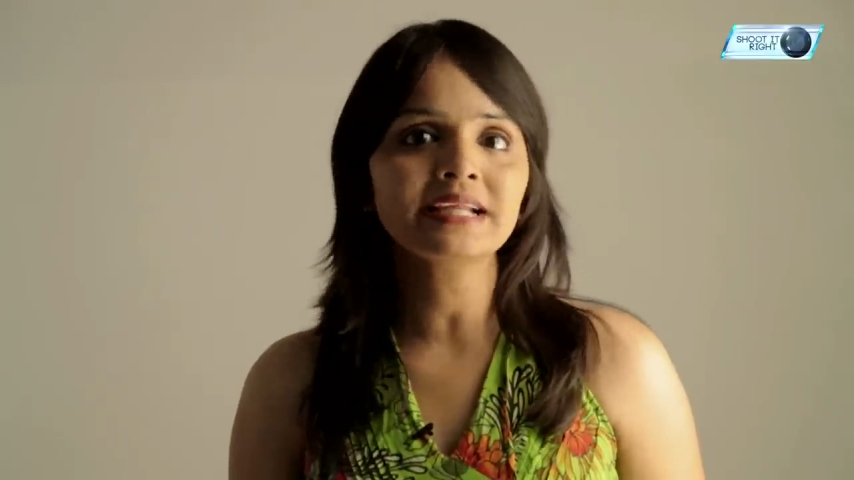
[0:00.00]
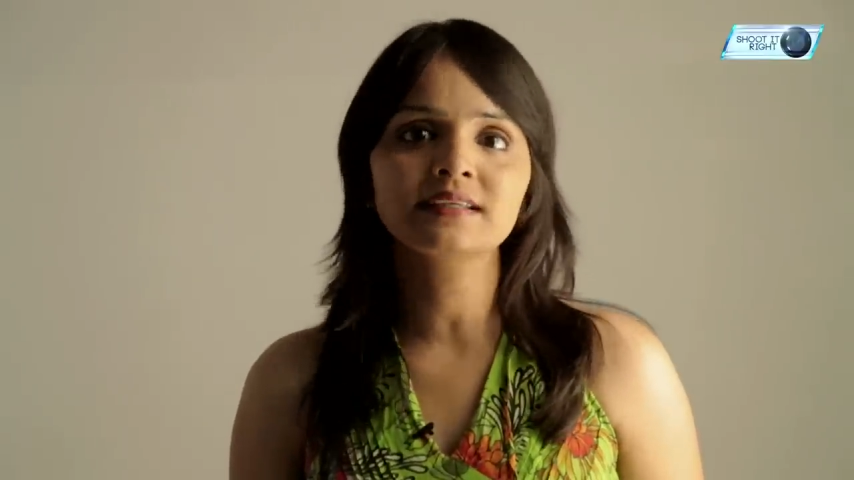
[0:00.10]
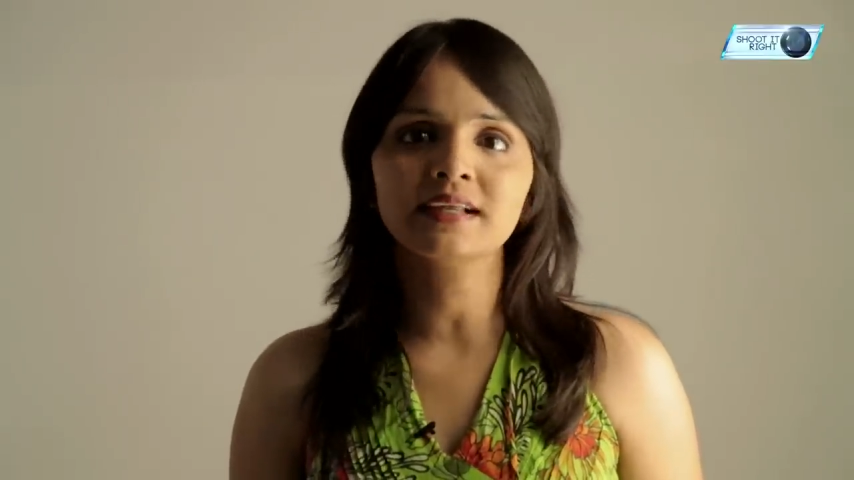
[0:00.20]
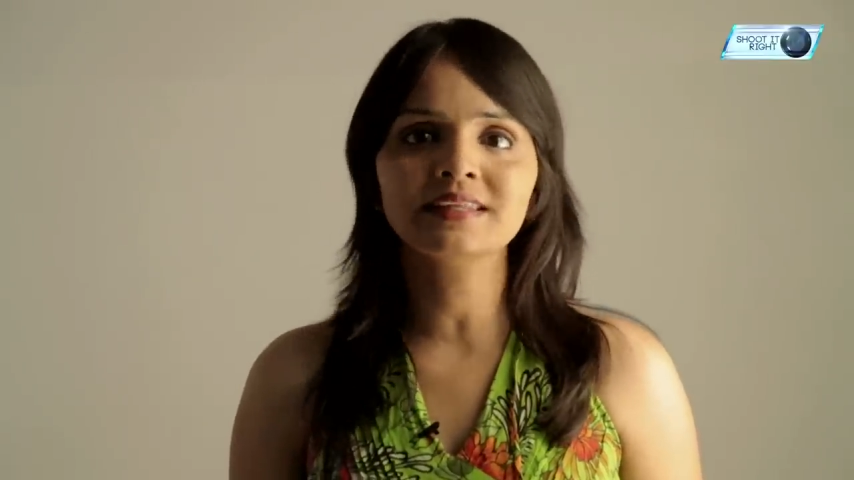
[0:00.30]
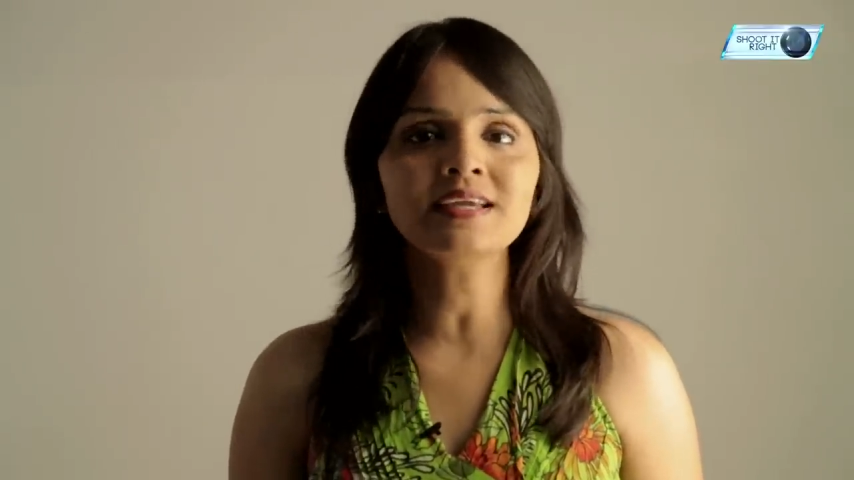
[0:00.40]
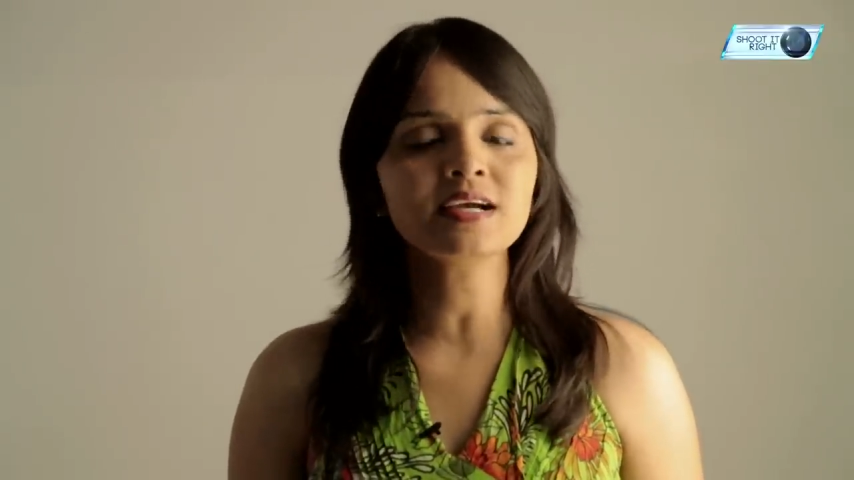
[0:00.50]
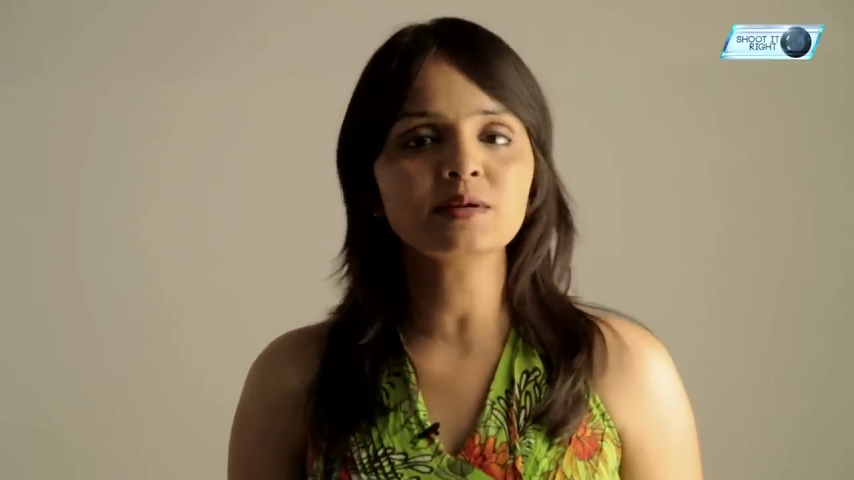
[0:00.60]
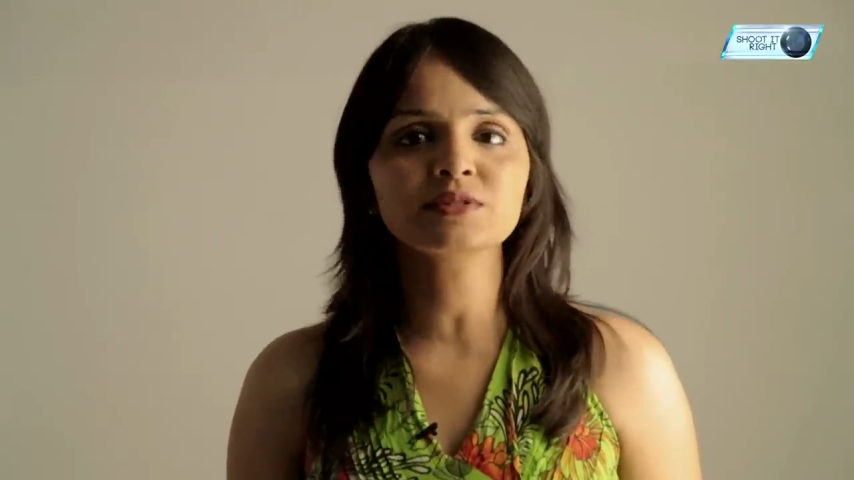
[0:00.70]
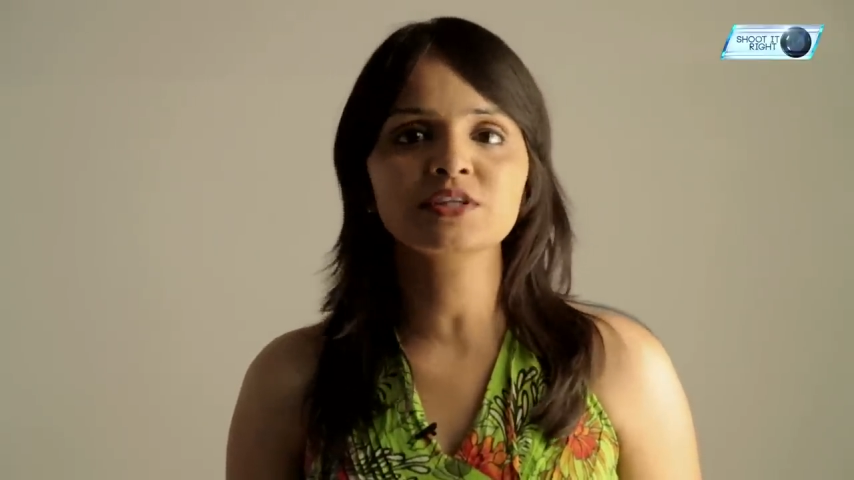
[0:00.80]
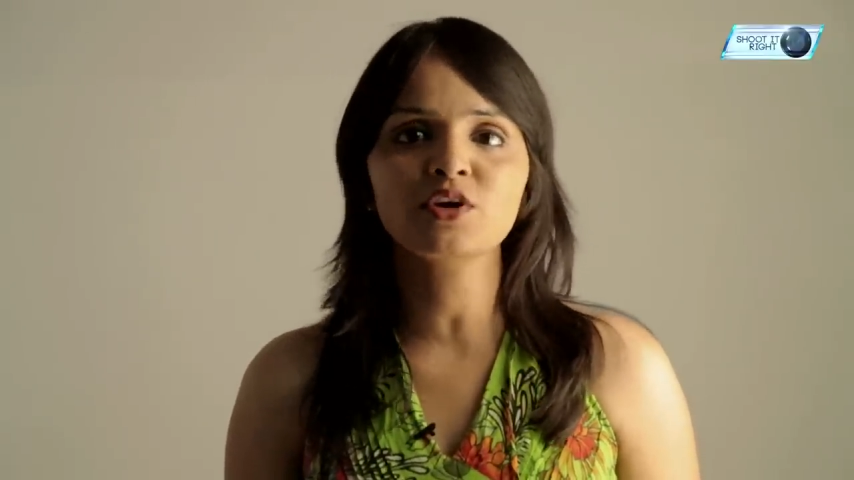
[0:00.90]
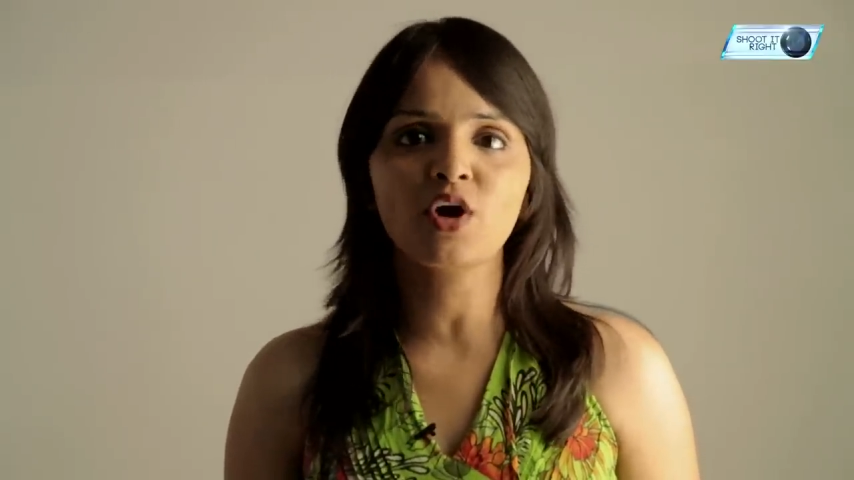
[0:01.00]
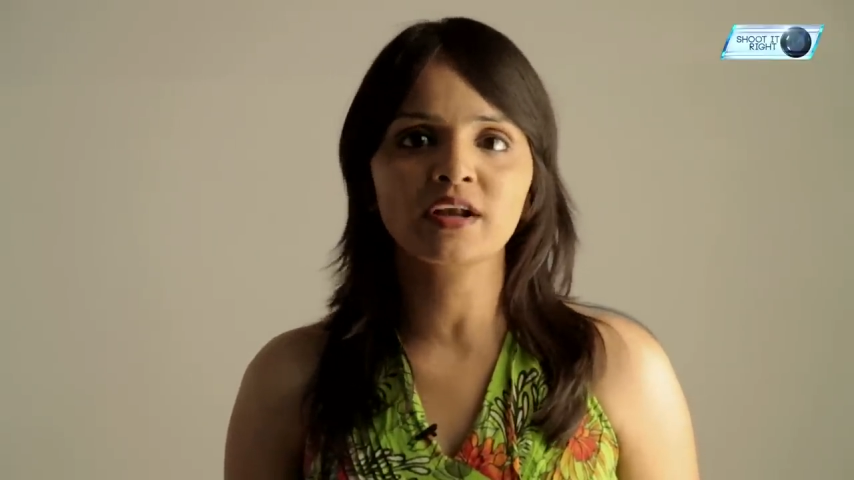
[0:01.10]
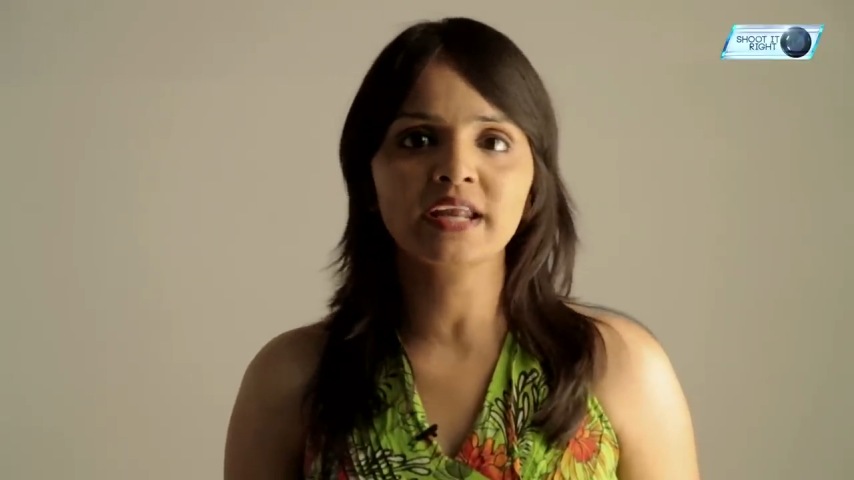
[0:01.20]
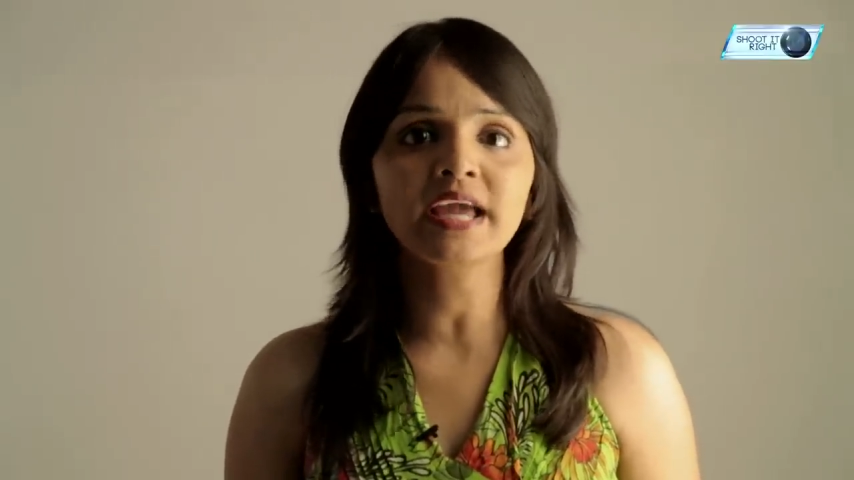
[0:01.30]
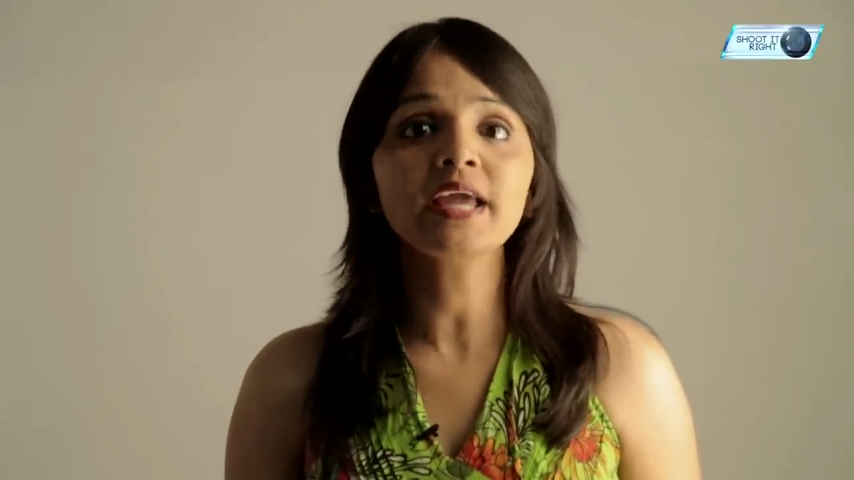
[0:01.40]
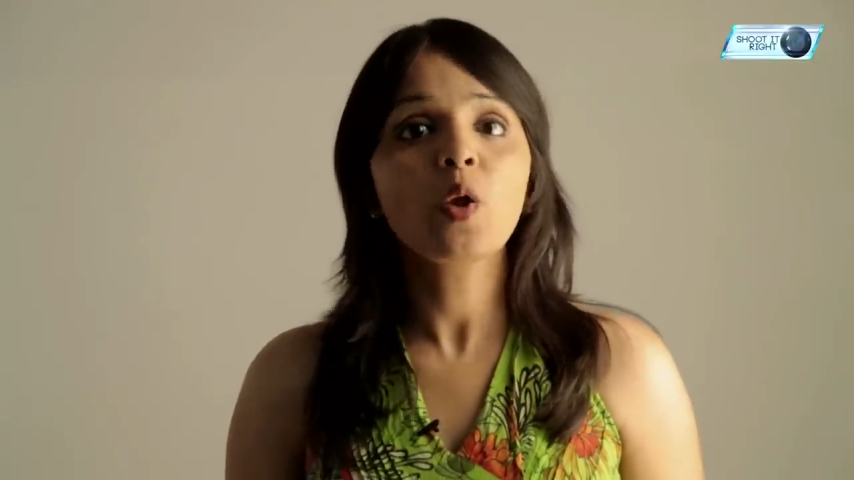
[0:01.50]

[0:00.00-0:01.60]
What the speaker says: nothing comes in contact